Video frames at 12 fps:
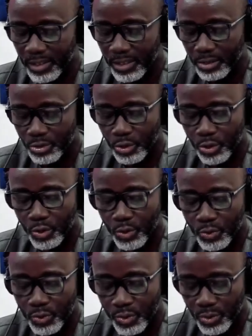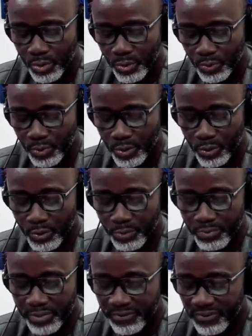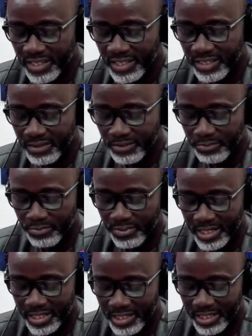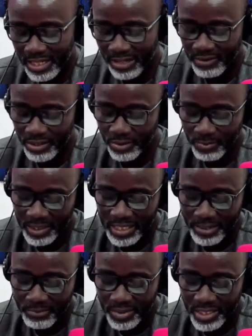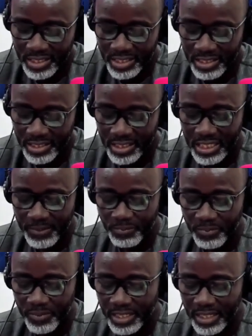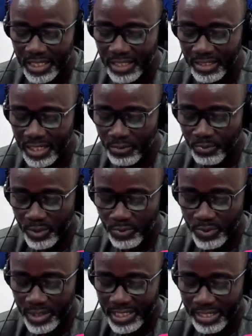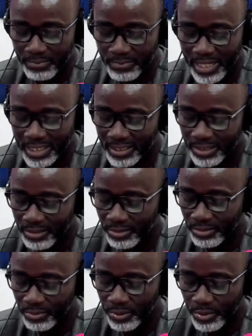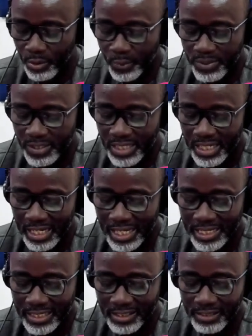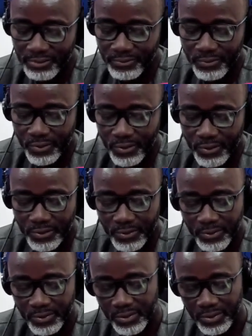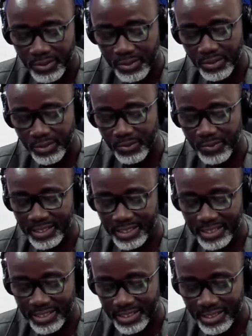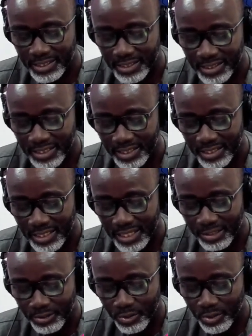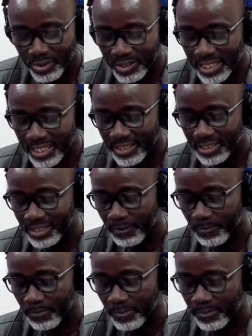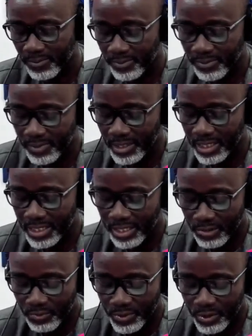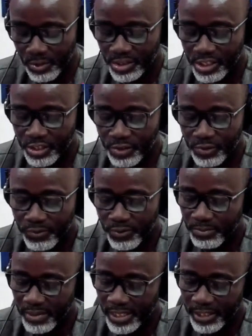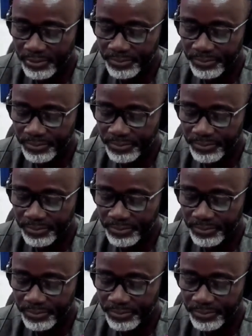So we will briefly have a commercial break, and then when we come back, we open the lines for questions and concerns. Then we continue from there.